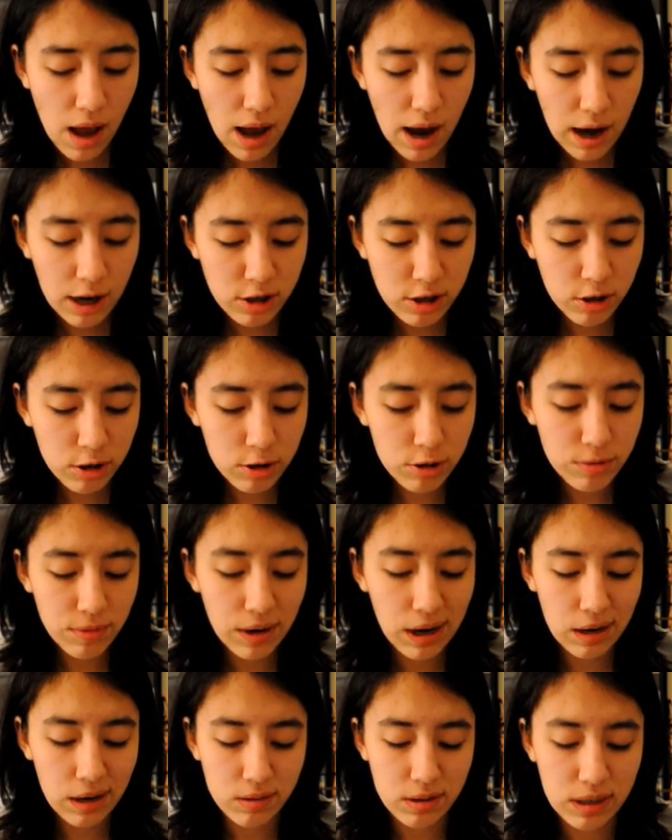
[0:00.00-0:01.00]
I turned
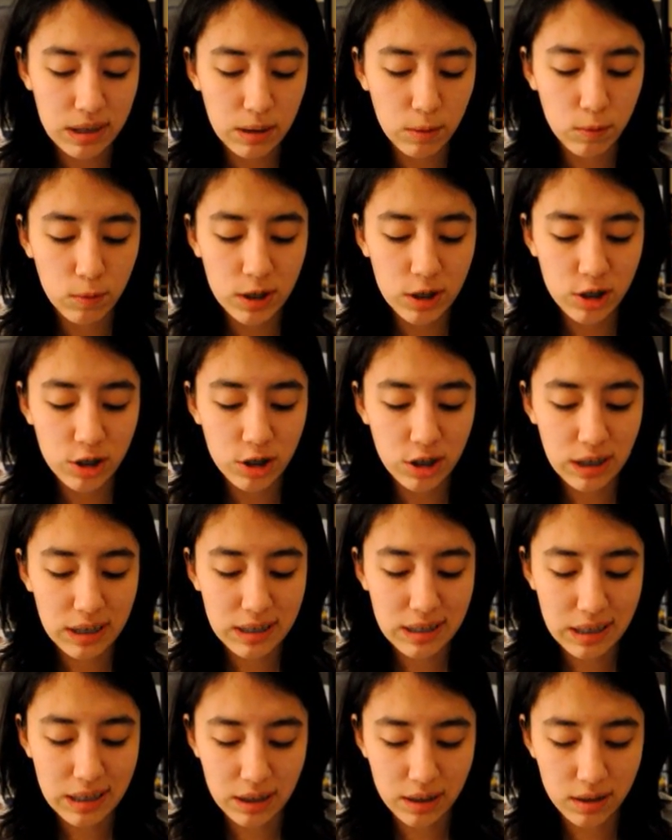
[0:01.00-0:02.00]
around, and I wished I
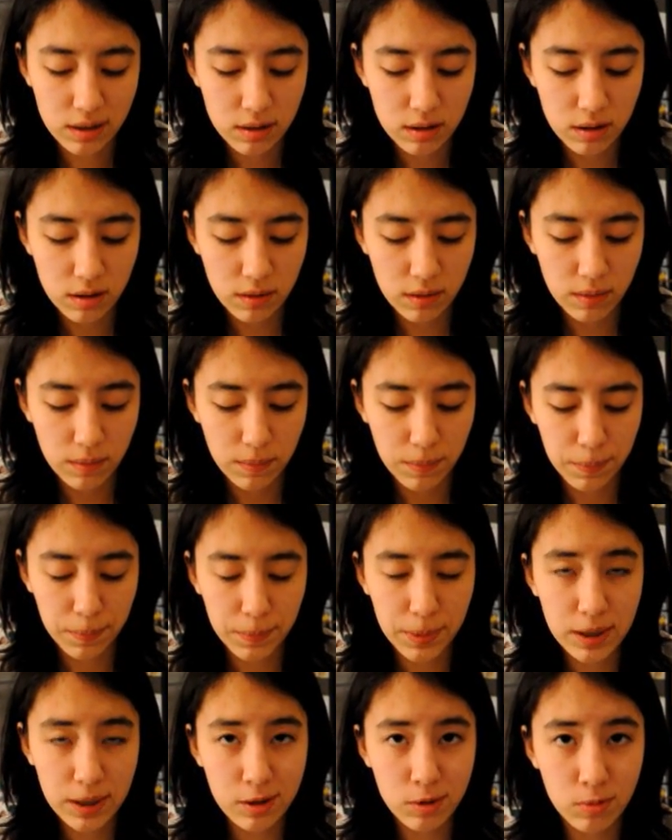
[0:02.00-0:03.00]
didn't.
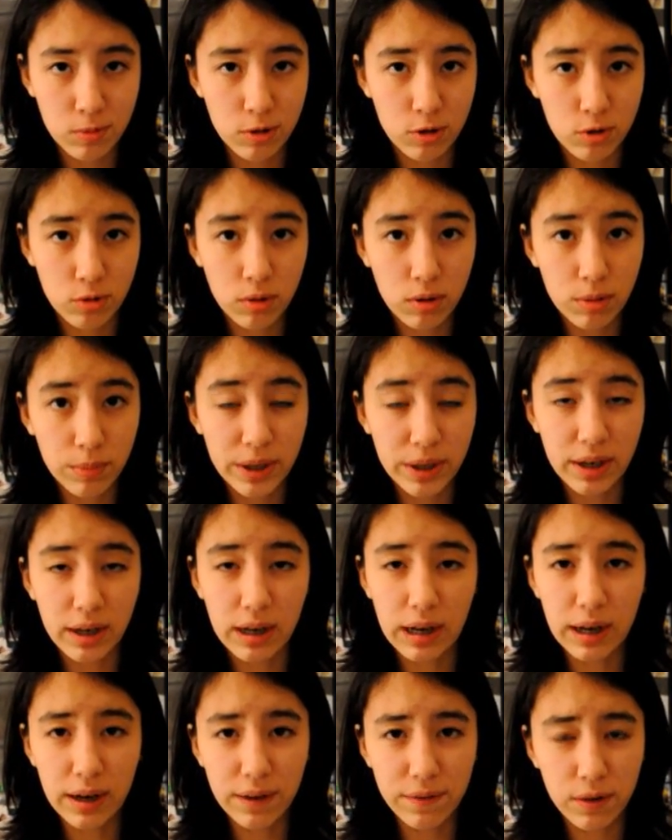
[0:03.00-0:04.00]
Bees were swarming
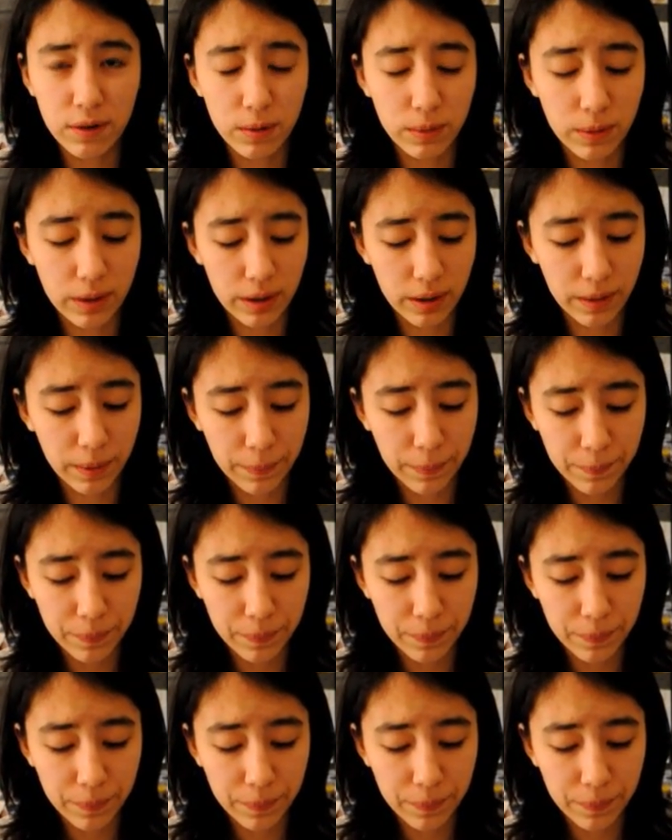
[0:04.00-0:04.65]
everywhere.